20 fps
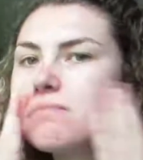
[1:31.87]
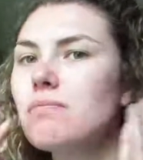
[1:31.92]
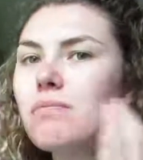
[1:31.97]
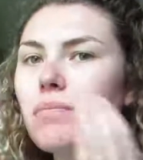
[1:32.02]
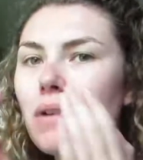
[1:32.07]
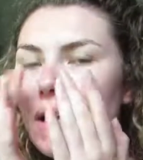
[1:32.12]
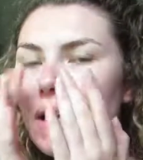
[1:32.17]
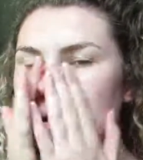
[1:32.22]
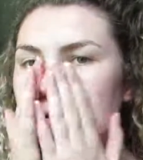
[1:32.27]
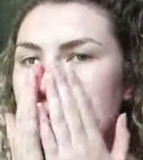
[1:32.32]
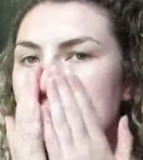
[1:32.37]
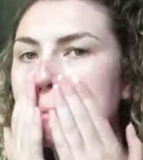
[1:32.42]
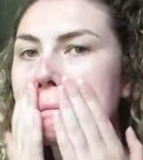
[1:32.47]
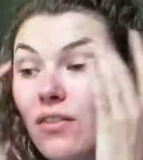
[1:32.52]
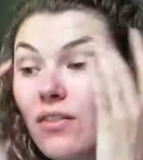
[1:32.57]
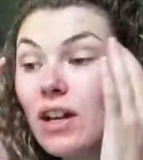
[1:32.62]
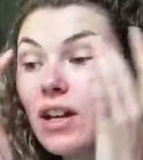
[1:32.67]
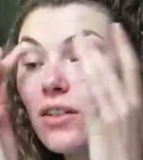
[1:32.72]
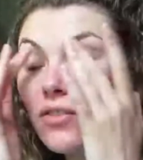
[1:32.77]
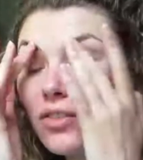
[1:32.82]
But if I've
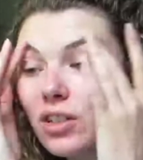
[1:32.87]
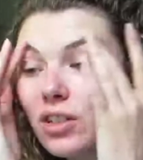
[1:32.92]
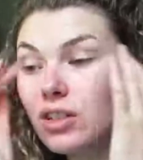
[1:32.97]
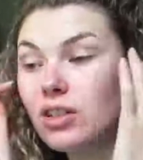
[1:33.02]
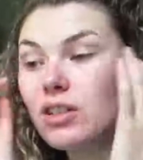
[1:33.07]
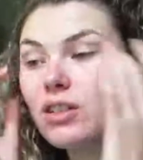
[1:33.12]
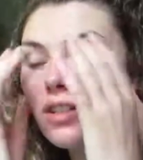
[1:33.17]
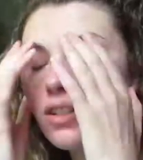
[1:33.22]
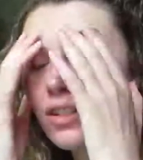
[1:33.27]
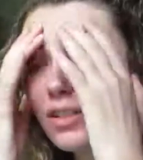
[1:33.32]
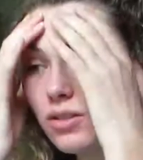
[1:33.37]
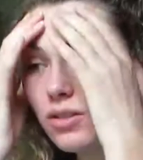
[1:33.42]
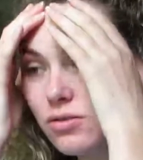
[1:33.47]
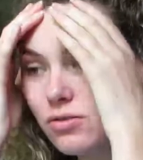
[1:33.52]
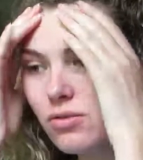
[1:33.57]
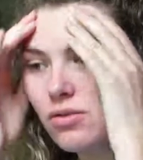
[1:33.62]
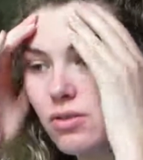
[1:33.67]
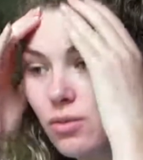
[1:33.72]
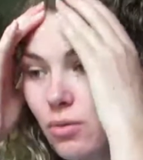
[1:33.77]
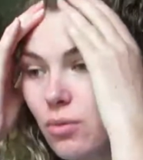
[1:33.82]
ever
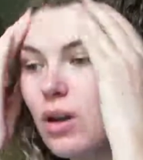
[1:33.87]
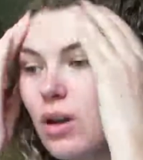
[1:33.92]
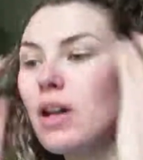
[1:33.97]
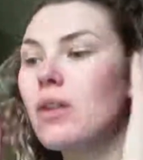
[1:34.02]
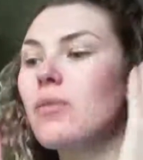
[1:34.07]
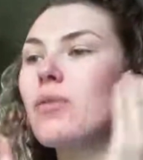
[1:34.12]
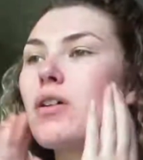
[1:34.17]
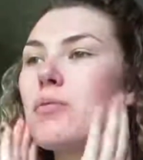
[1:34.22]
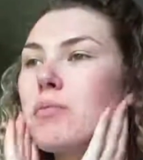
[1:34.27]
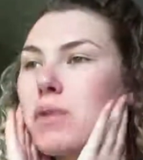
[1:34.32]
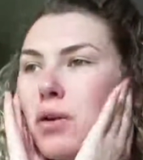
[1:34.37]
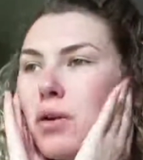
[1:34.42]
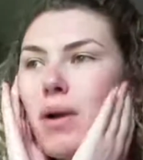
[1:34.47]
used one where I'm like,